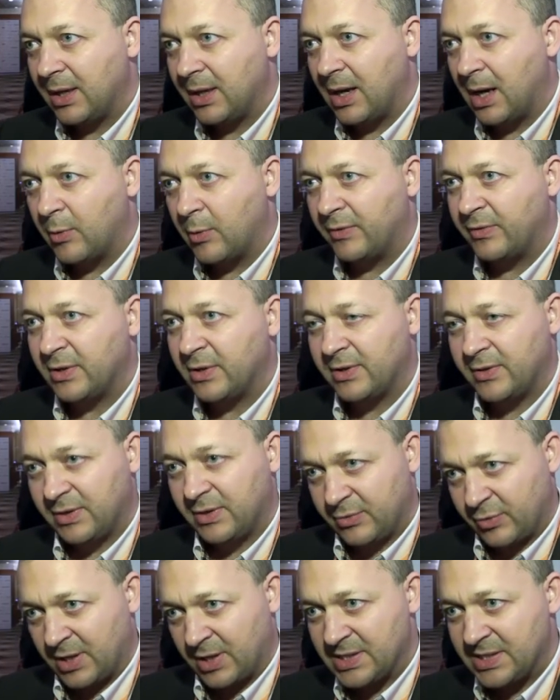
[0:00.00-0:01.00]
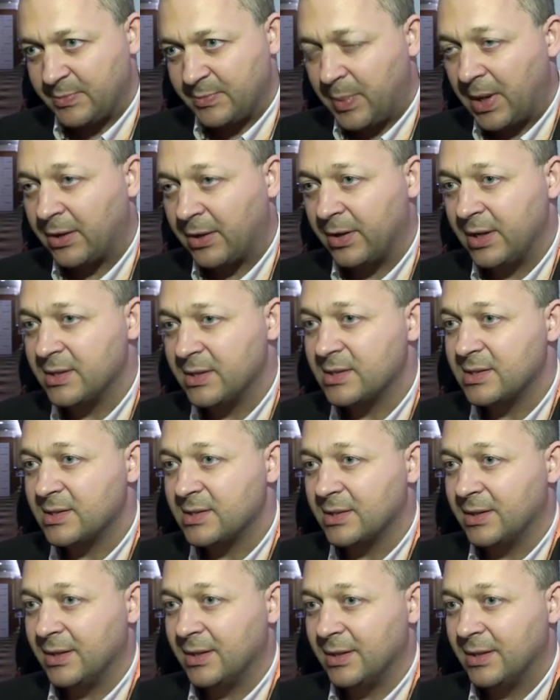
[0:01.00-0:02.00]
however
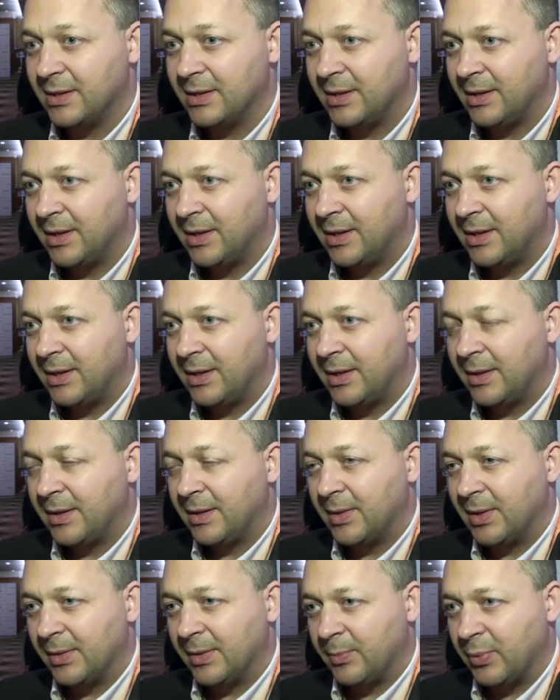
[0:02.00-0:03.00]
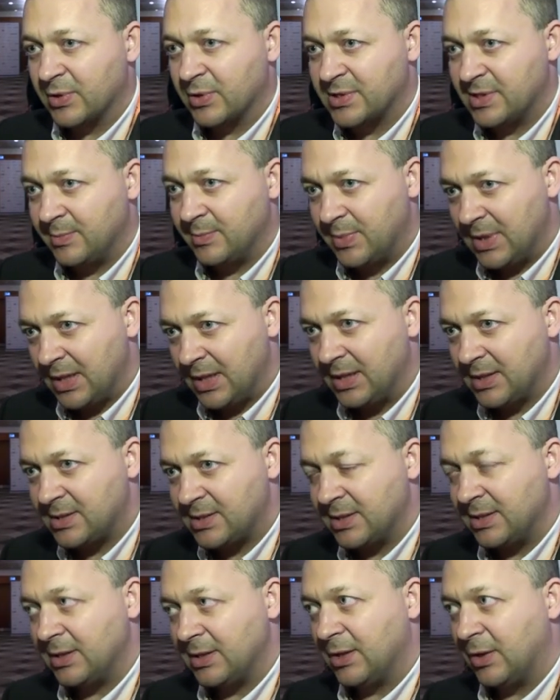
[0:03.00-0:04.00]
transparent
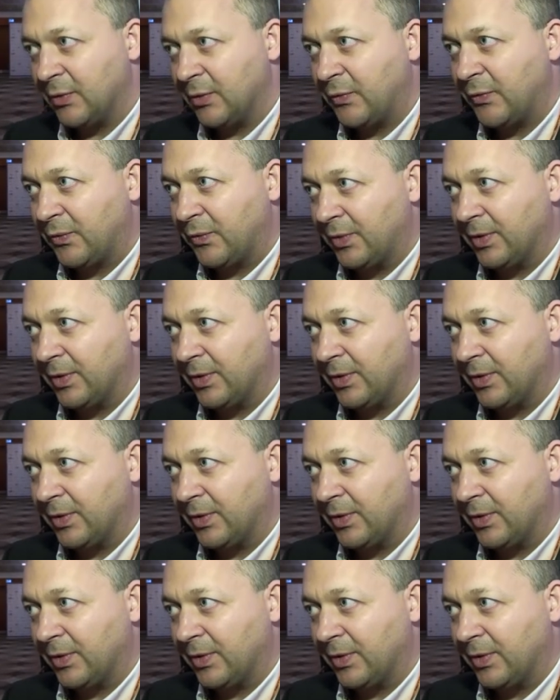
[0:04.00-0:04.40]
possibility of